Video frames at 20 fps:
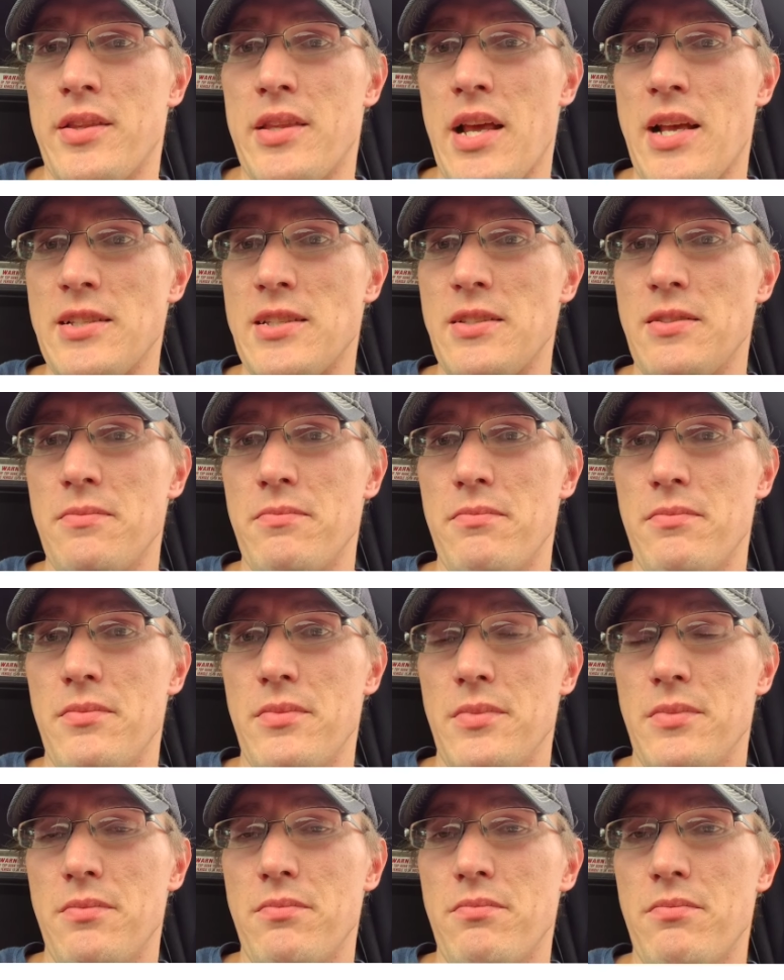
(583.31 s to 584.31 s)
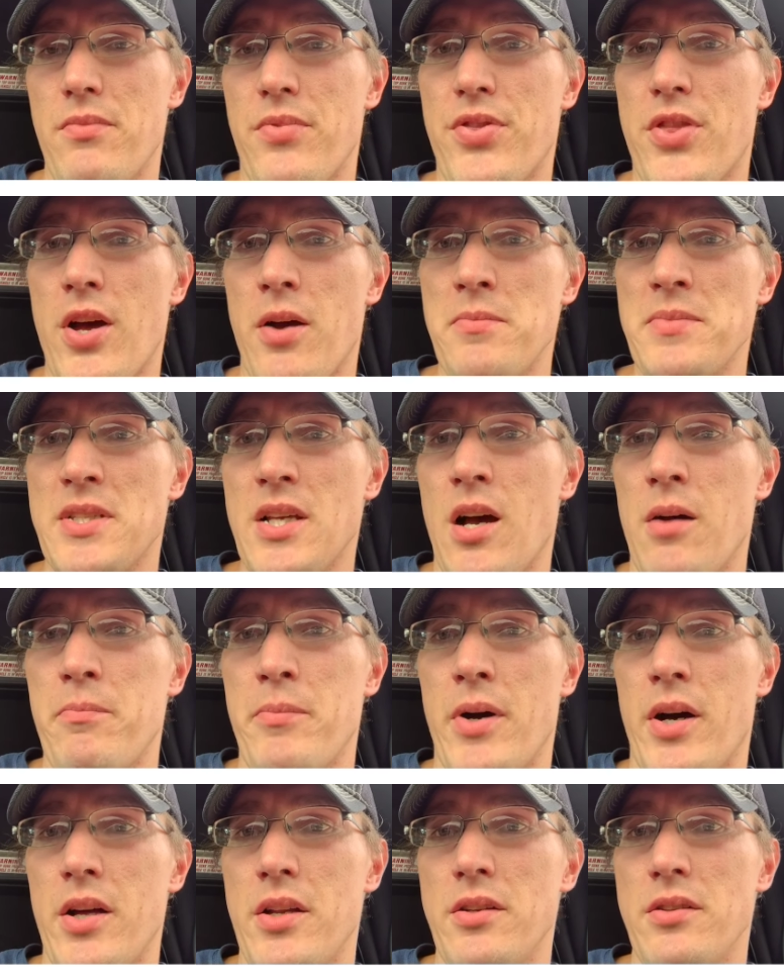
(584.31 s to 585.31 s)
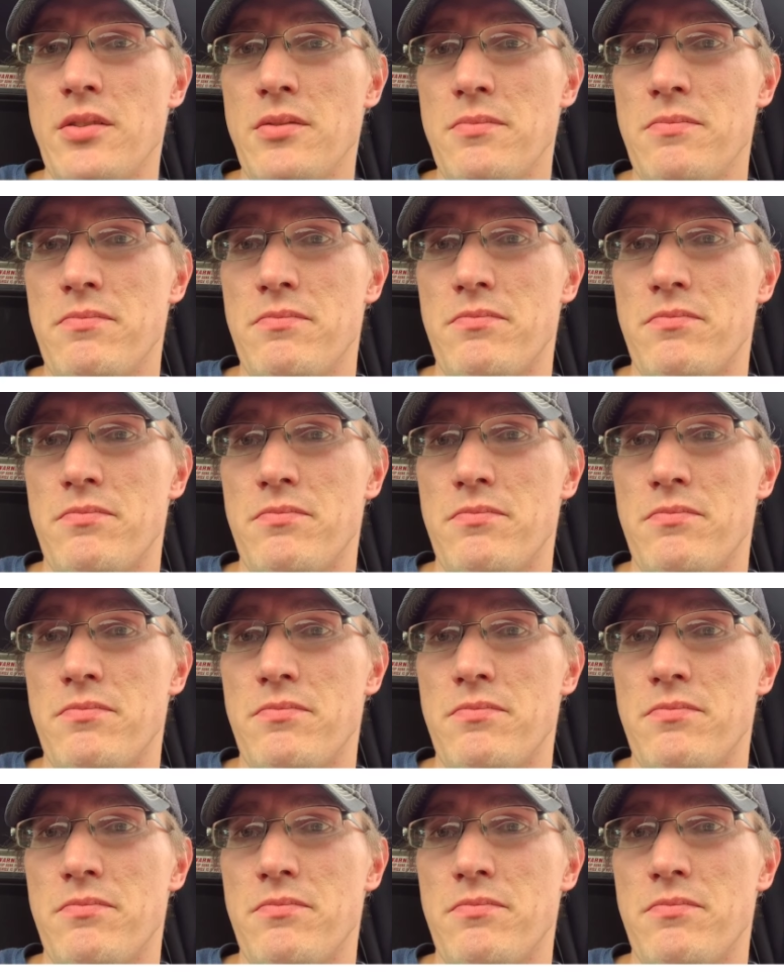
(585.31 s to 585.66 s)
that thumbs up button,